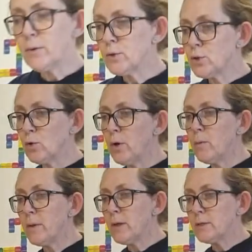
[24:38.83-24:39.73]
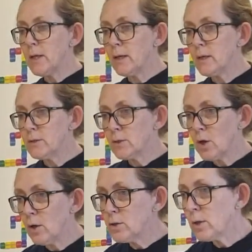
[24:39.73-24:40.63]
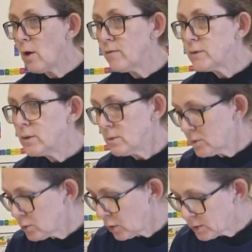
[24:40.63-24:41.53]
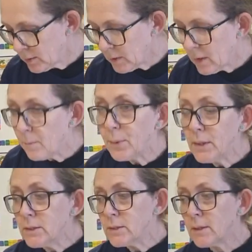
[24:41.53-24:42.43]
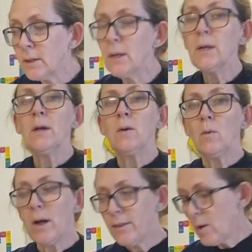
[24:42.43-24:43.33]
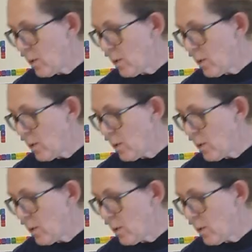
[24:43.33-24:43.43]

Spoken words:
the story where they take his coat, they obviously toss him in a pit while they're